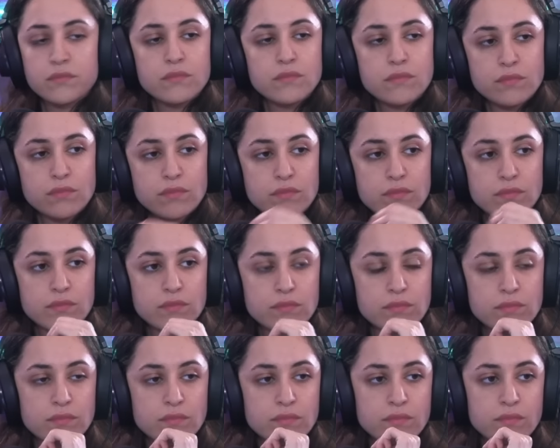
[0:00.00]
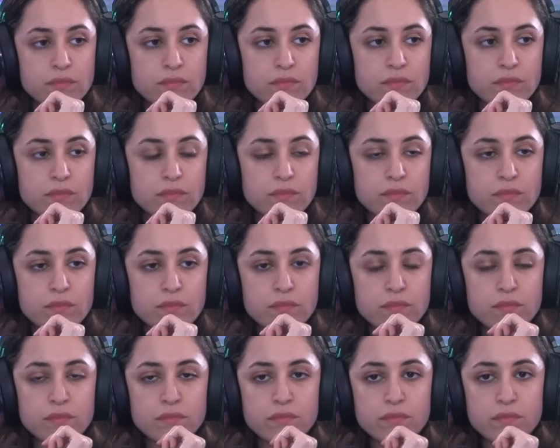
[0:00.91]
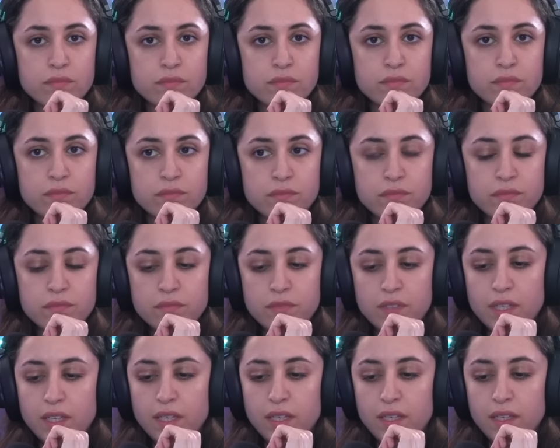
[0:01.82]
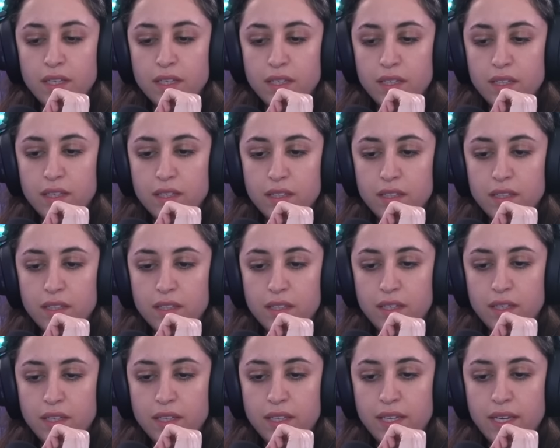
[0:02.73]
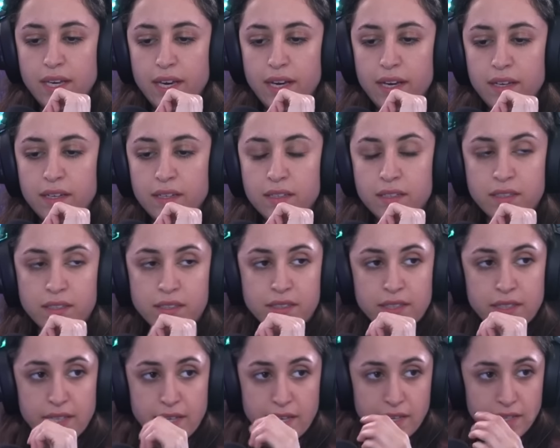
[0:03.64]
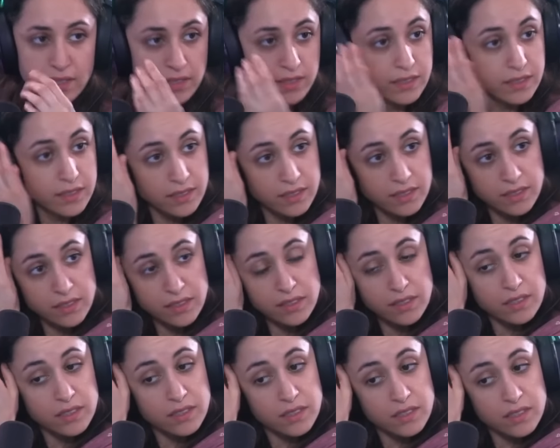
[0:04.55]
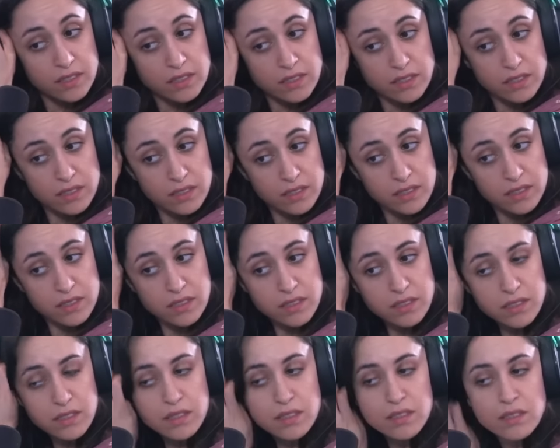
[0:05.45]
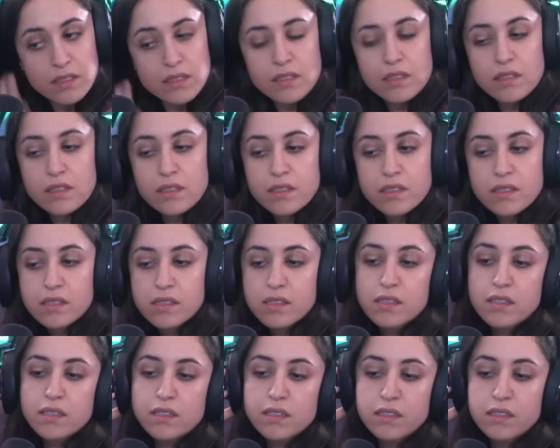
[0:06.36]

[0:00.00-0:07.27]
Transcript: [no speech]